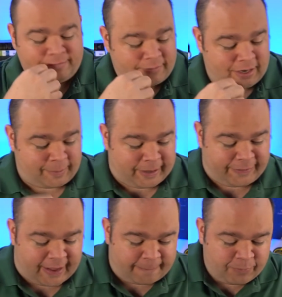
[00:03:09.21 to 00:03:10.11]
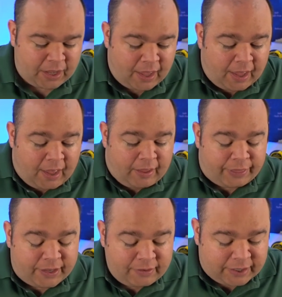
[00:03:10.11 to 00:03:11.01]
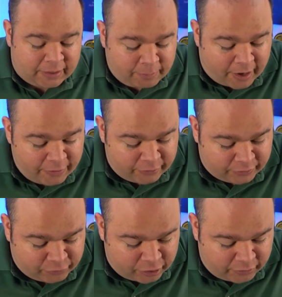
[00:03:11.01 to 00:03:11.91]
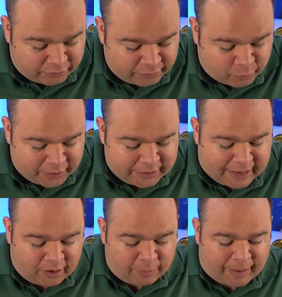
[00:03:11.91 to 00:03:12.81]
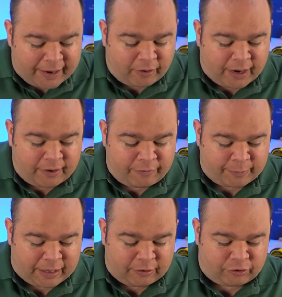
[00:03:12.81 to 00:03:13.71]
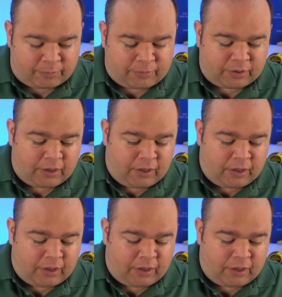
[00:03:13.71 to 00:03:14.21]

Think about that. Then 10 brothers of Joseph went down to buy grain from Egypt.